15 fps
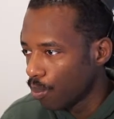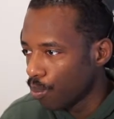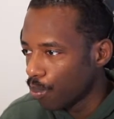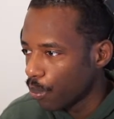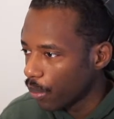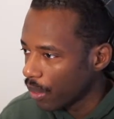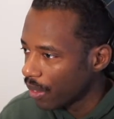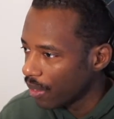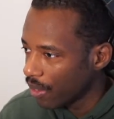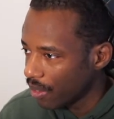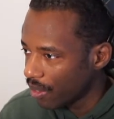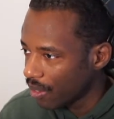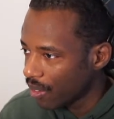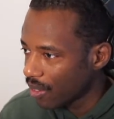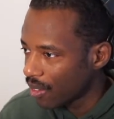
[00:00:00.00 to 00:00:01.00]
But
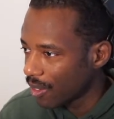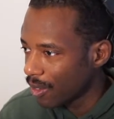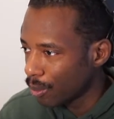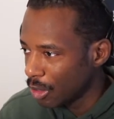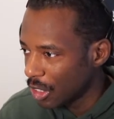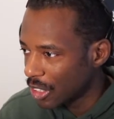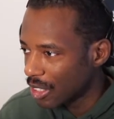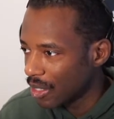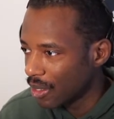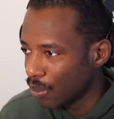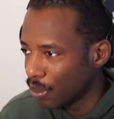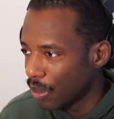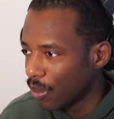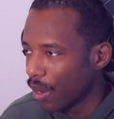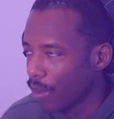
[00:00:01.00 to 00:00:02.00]
let me see.
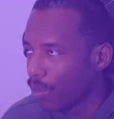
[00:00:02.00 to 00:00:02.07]
Be right